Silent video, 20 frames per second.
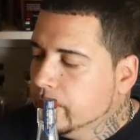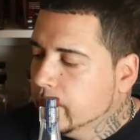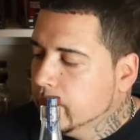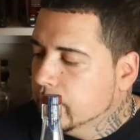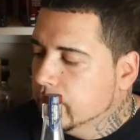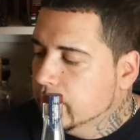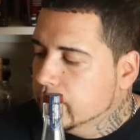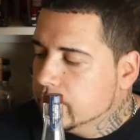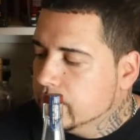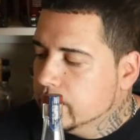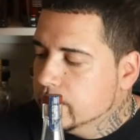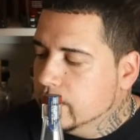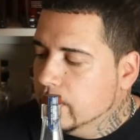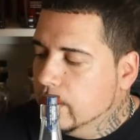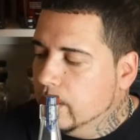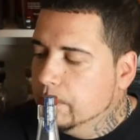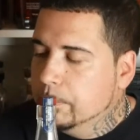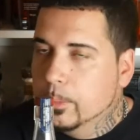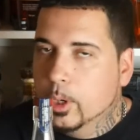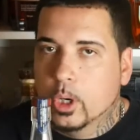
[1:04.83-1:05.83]

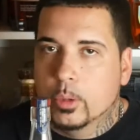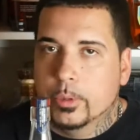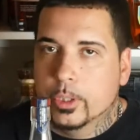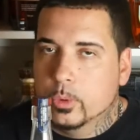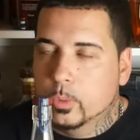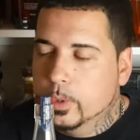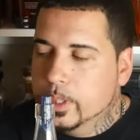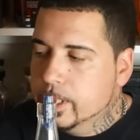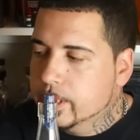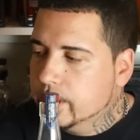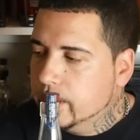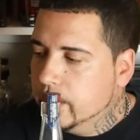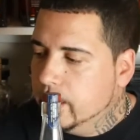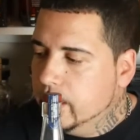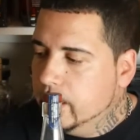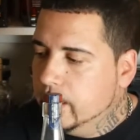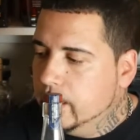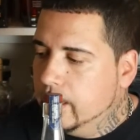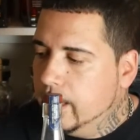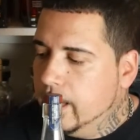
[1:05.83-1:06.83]
bourbon
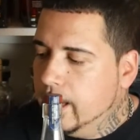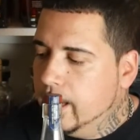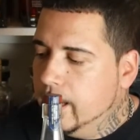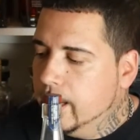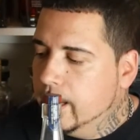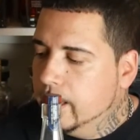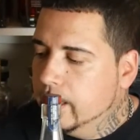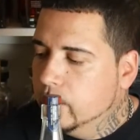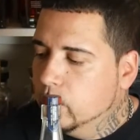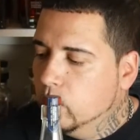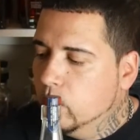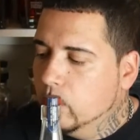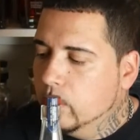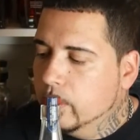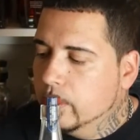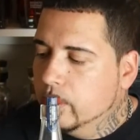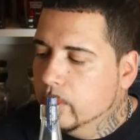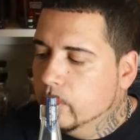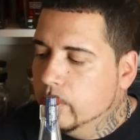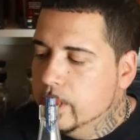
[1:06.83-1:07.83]
whiskey, and
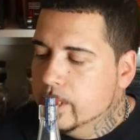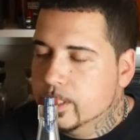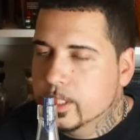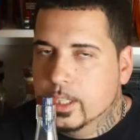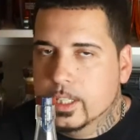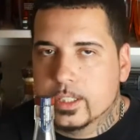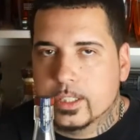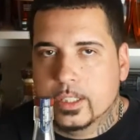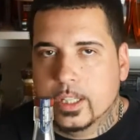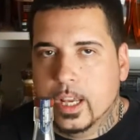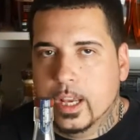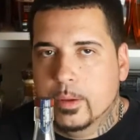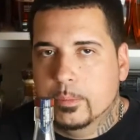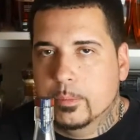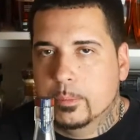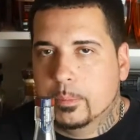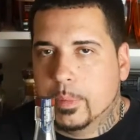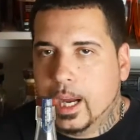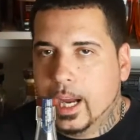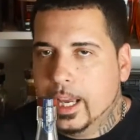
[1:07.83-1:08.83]
the reason it's
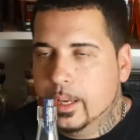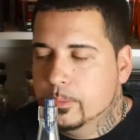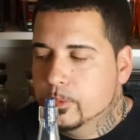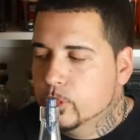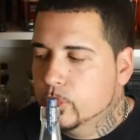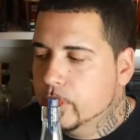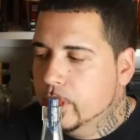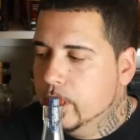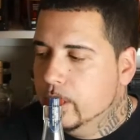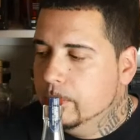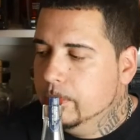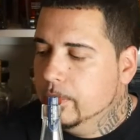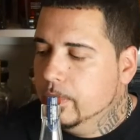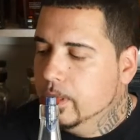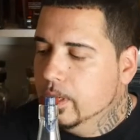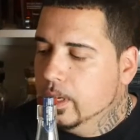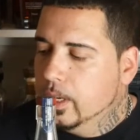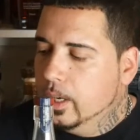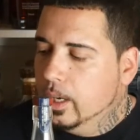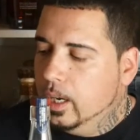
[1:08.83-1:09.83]
named Pipe Dream,
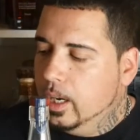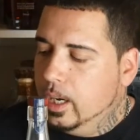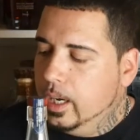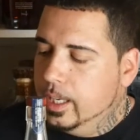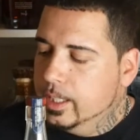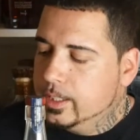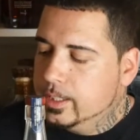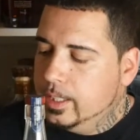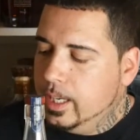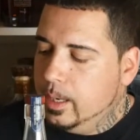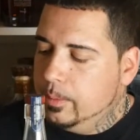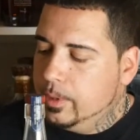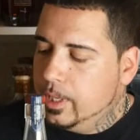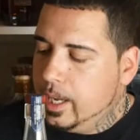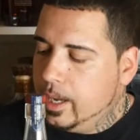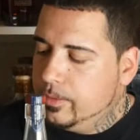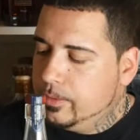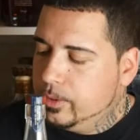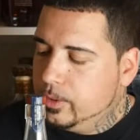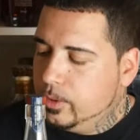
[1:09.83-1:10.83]
it's named
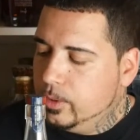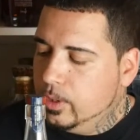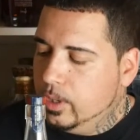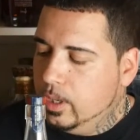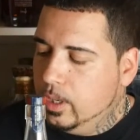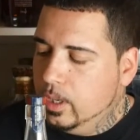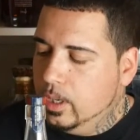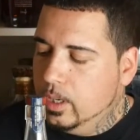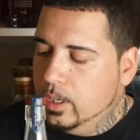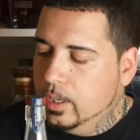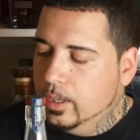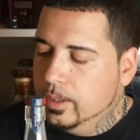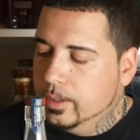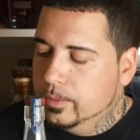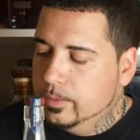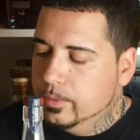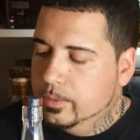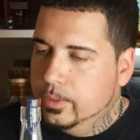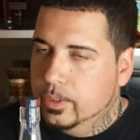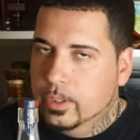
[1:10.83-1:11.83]
after
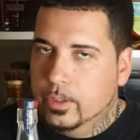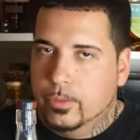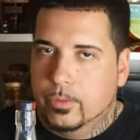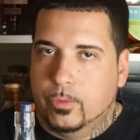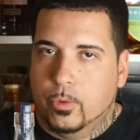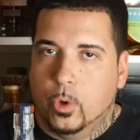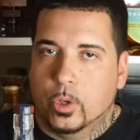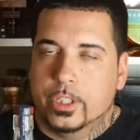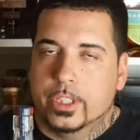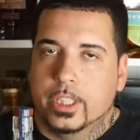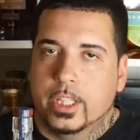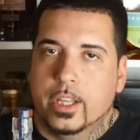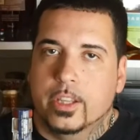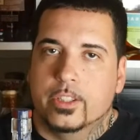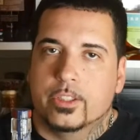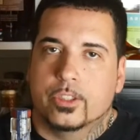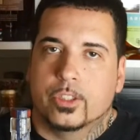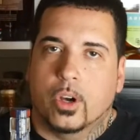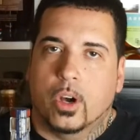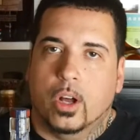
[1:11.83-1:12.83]
the
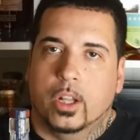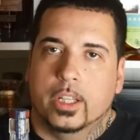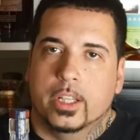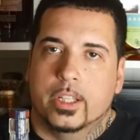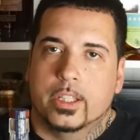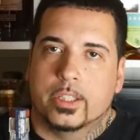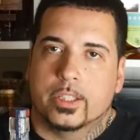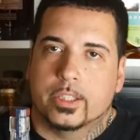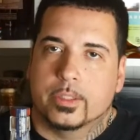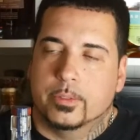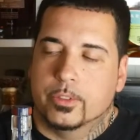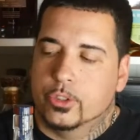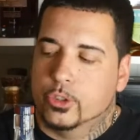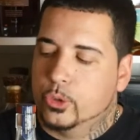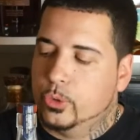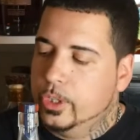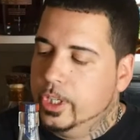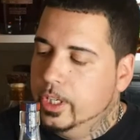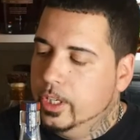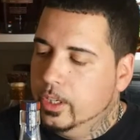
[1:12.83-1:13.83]
14th tallest
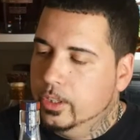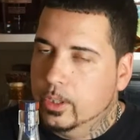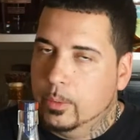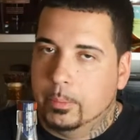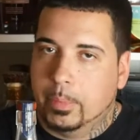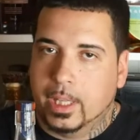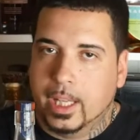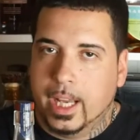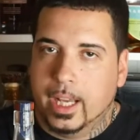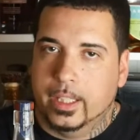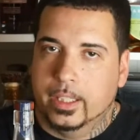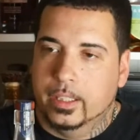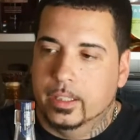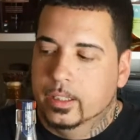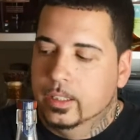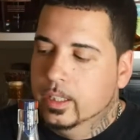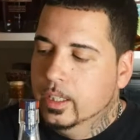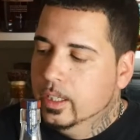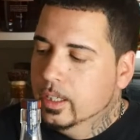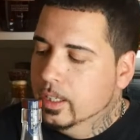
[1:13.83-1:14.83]
tree on the planet.
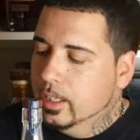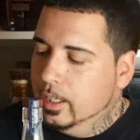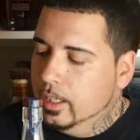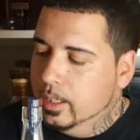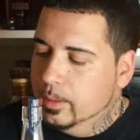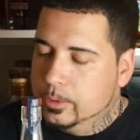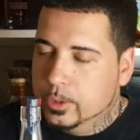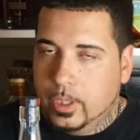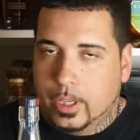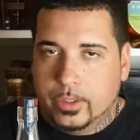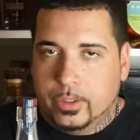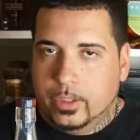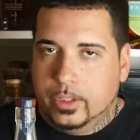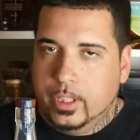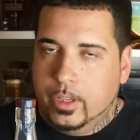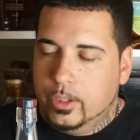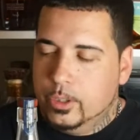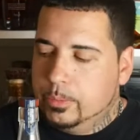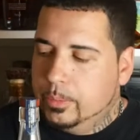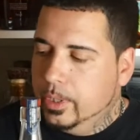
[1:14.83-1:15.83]
So I thought
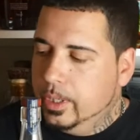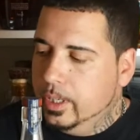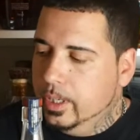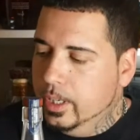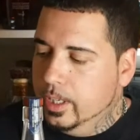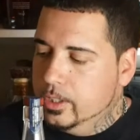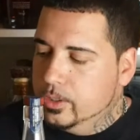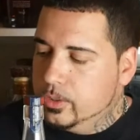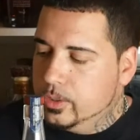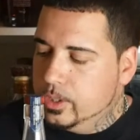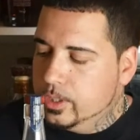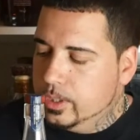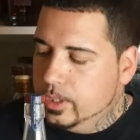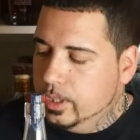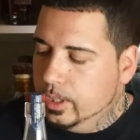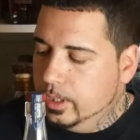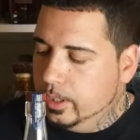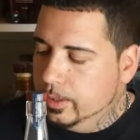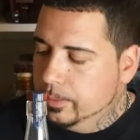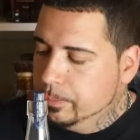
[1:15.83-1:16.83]
that was pretty
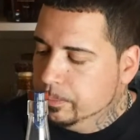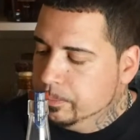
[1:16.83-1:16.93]
interesting.